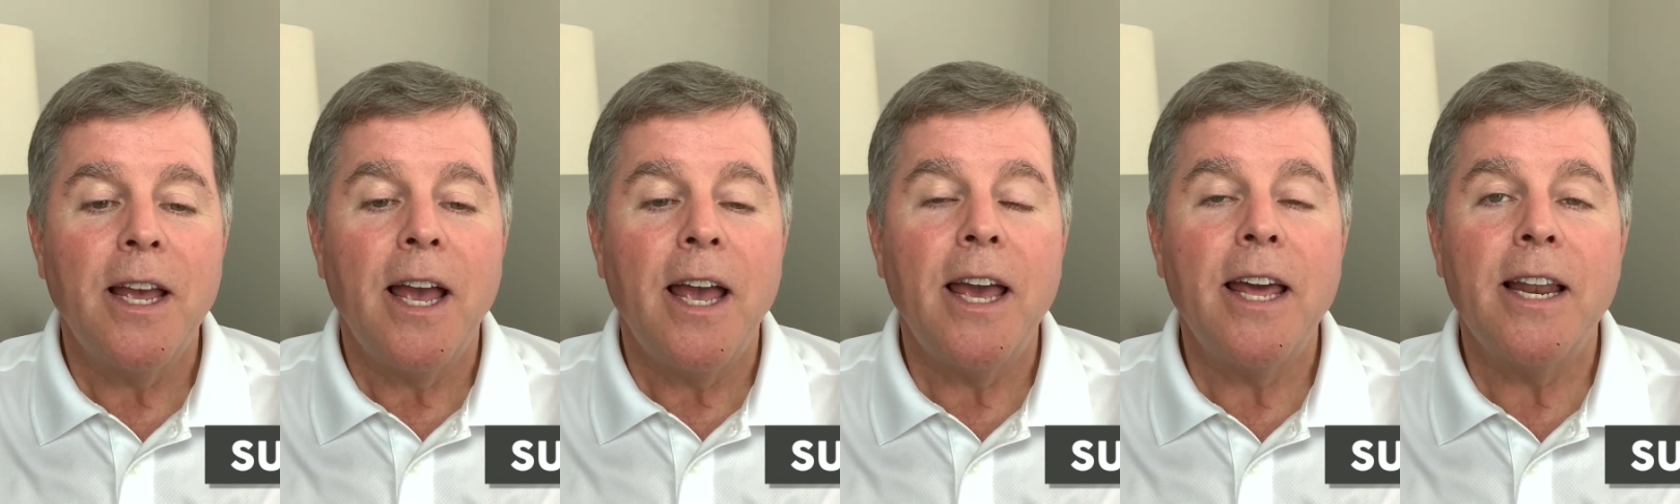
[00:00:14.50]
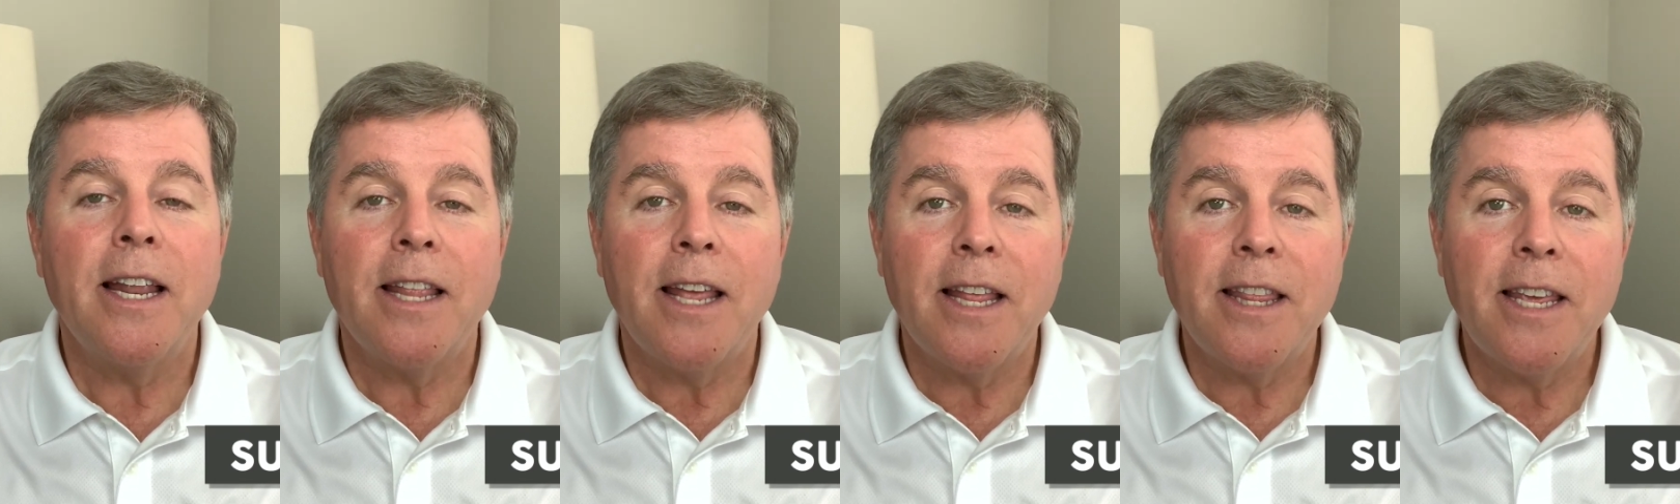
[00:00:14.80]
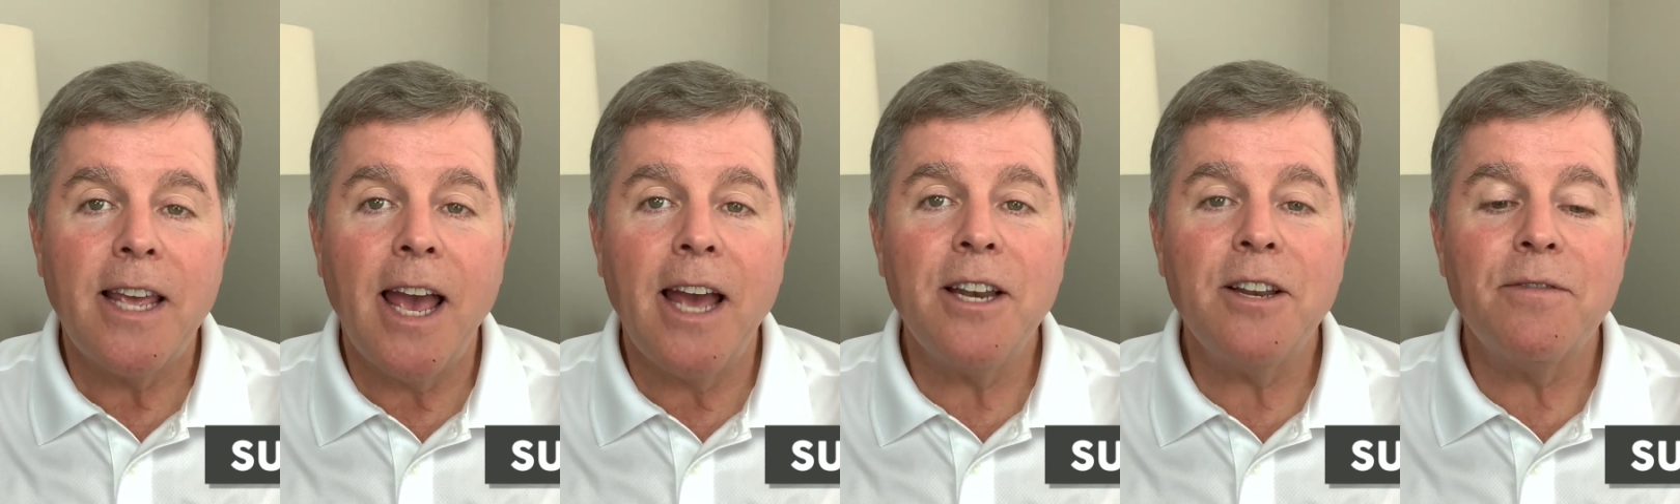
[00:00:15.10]
And at the
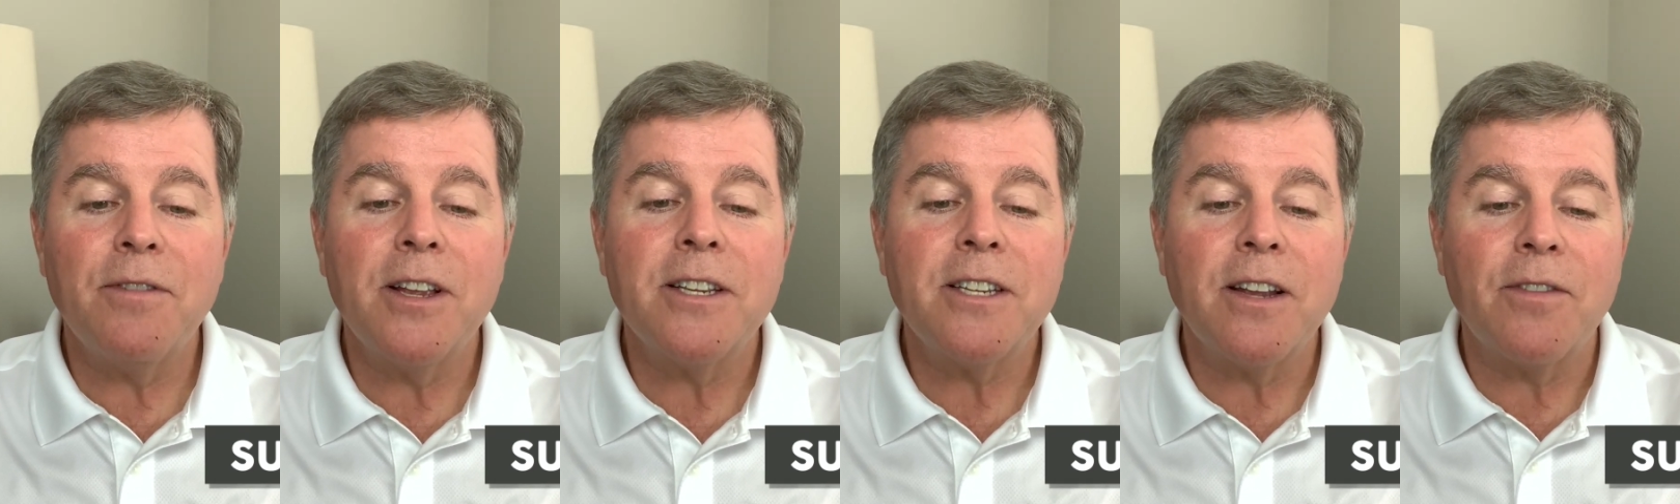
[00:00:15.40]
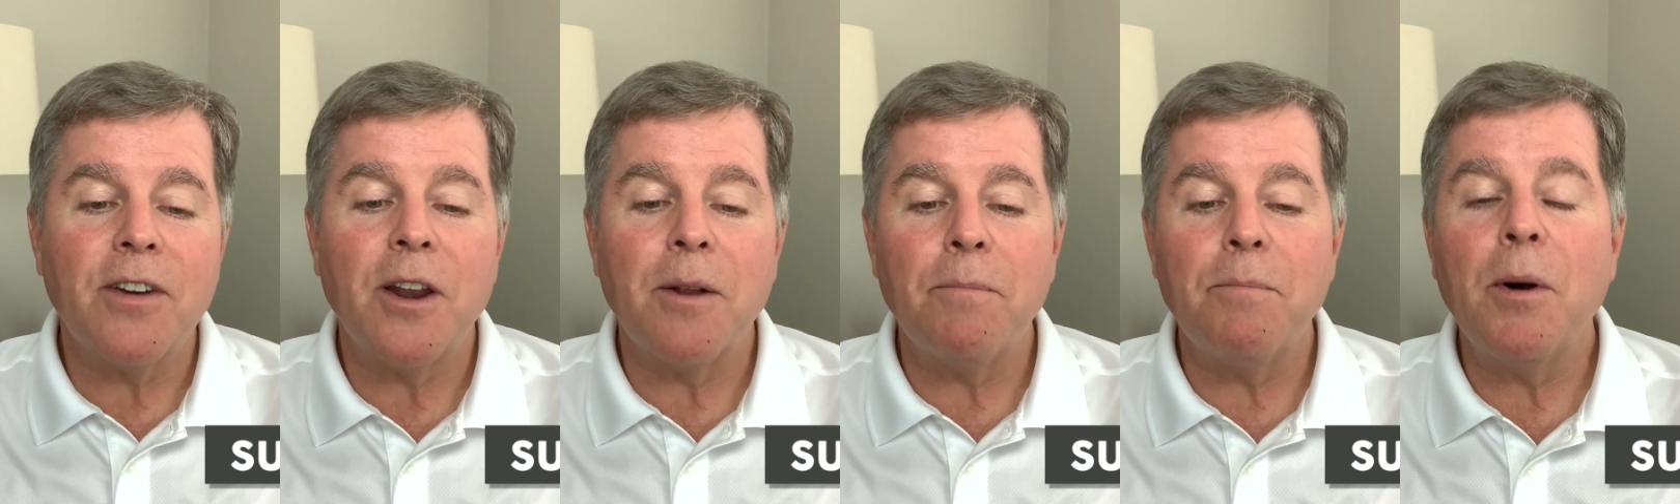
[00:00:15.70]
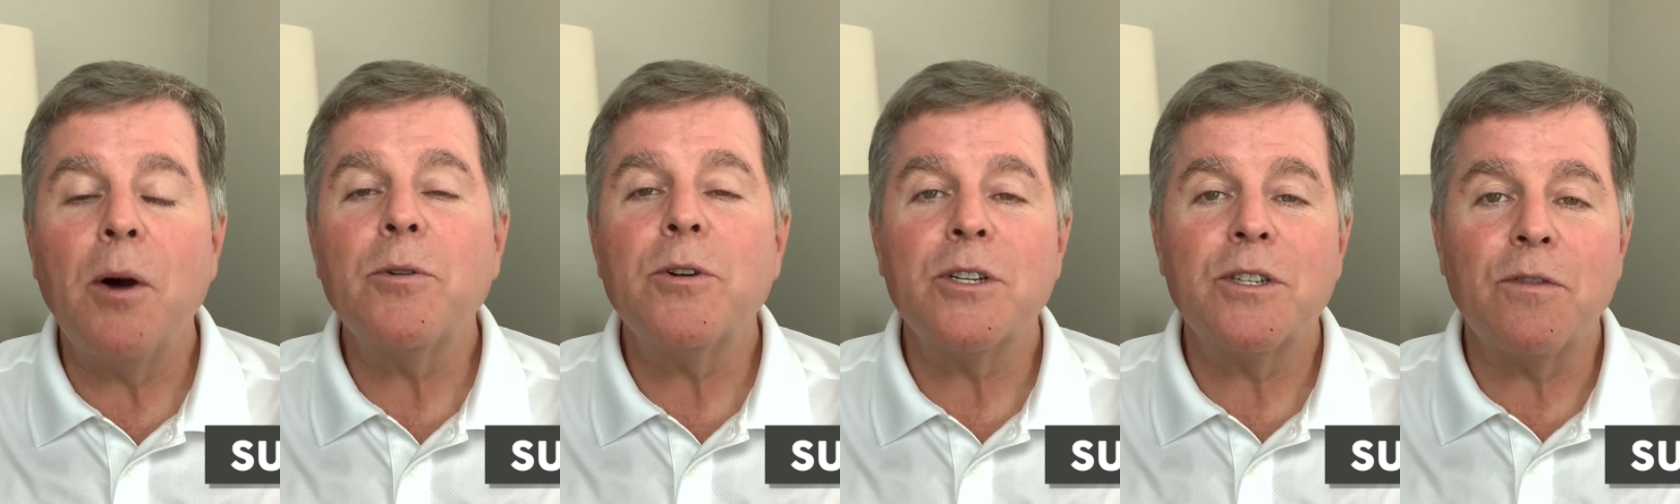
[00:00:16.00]
end of this, I've got a
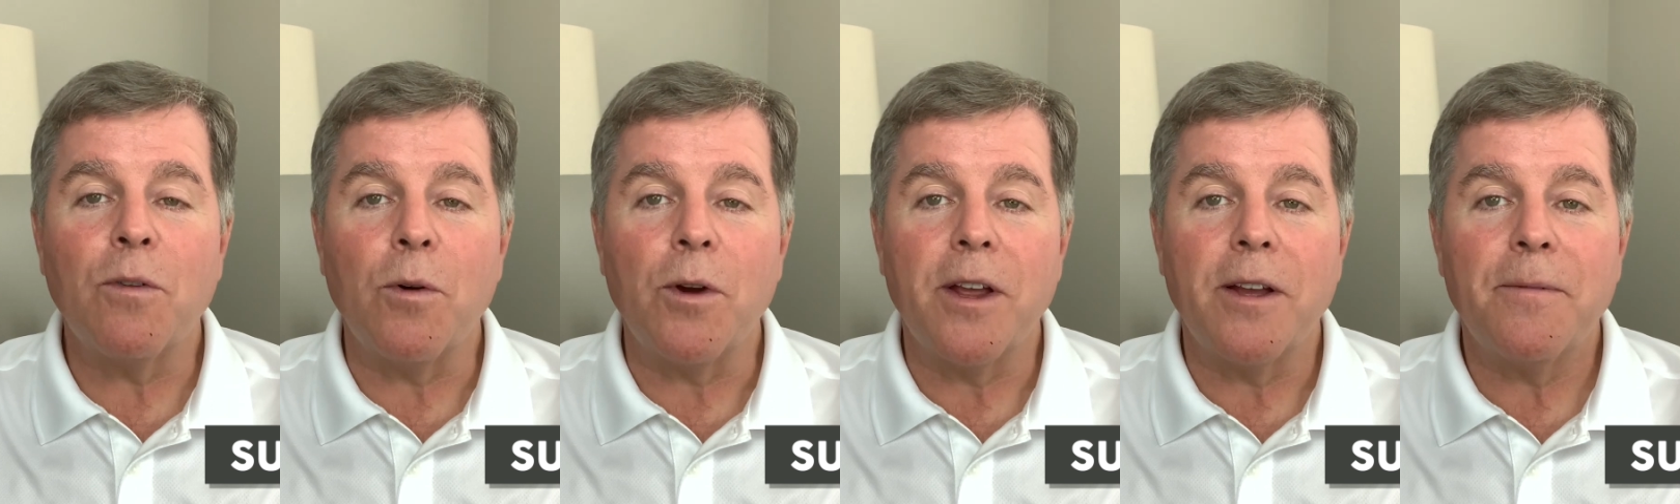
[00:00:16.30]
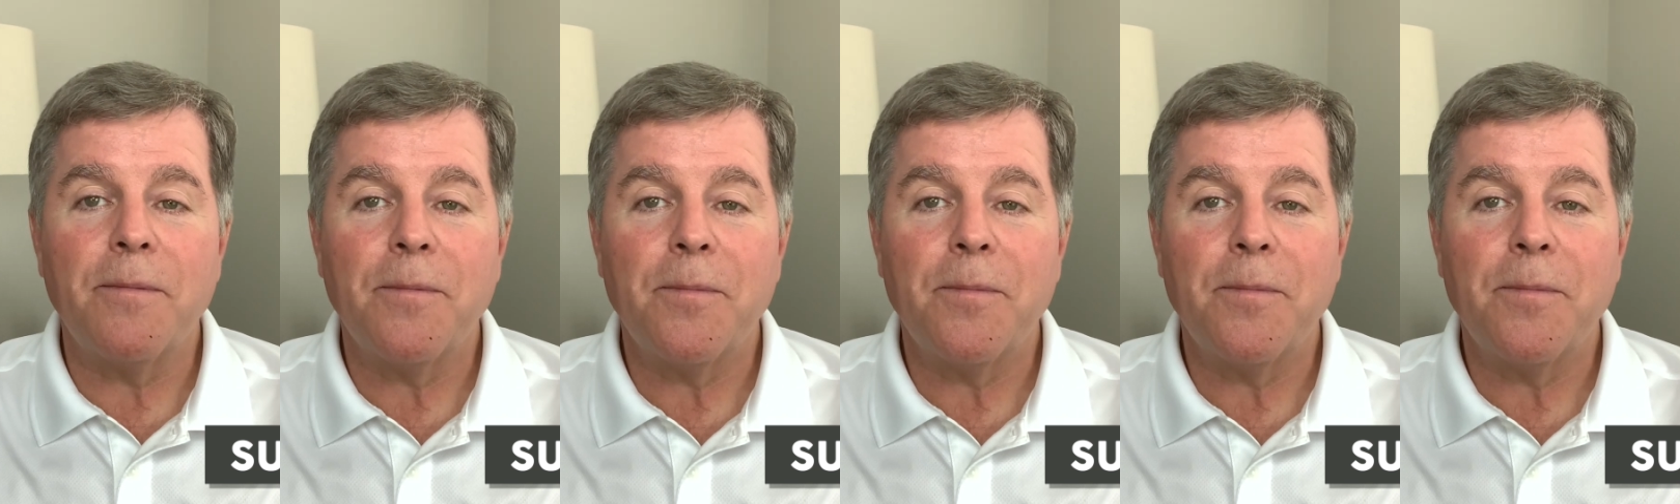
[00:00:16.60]
bonus for you.